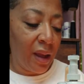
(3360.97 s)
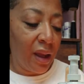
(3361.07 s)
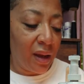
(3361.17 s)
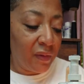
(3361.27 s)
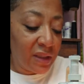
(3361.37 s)

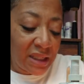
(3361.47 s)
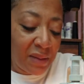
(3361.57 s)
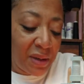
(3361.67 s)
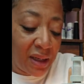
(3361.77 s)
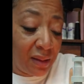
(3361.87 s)
Every
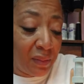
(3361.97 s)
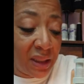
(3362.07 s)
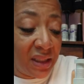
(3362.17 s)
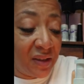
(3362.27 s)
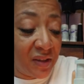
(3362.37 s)
time I get my
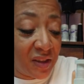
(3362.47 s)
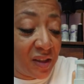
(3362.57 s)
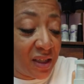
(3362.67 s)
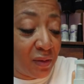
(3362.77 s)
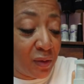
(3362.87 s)
nails done,
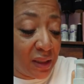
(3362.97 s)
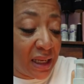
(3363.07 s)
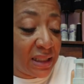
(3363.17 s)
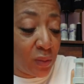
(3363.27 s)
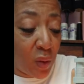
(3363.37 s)
I
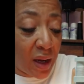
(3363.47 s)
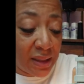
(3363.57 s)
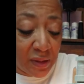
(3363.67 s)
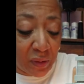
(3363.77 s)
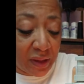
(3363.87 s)
realize why
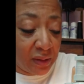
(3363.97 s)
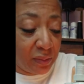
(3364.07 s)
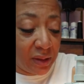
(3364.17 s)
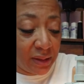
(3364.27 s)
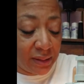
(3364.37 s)
I don't get
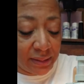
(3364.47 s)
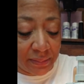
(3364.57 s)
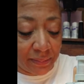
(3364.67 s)
them done.